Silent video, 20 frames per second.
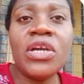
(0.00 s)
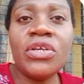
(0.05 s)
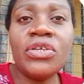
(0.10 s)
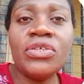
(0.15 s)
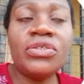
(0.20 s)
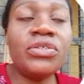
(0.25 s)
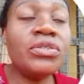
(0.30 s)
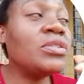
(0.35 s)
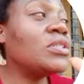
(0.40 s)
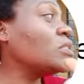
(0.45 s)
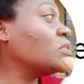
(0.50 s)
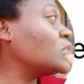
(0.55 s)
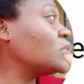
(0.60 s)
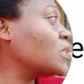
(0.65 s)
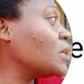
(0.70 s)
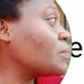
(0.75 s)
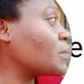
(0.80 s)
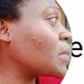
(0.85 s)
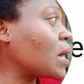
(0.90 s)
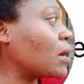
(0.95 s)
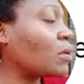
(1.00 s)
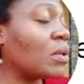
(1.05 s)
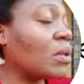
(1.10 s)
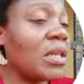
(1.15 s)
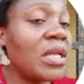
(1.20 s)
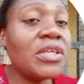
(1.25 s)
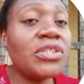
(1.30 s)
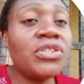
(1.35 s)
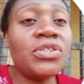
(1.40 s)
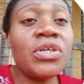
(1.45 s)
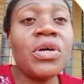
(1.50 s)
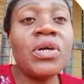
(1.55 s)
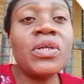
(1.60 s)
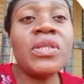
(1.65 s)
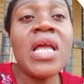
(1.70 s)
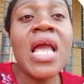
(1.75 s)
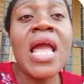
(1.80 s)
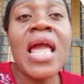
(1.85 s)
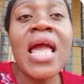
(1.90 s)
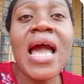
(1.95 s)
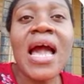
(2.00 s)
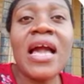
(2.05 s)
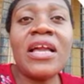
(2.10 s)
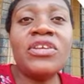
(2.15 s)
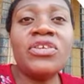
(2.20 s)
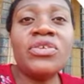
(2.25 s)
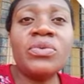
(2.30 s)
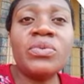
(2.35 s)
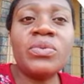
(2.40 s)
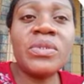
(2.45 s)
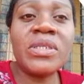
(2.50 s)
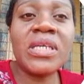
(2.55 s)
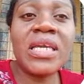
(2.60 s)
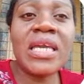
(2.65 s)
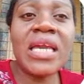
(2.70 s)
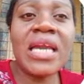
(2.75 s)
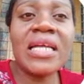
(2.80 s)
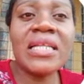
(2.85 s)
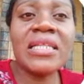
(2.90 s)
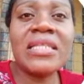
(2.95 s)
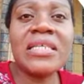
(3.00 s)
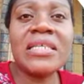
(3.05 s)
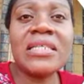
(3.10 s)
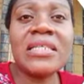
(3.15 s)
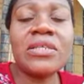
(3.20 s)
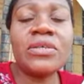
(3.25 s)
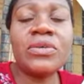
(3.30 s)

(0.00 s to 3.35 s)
you do the same calculation and you will get this.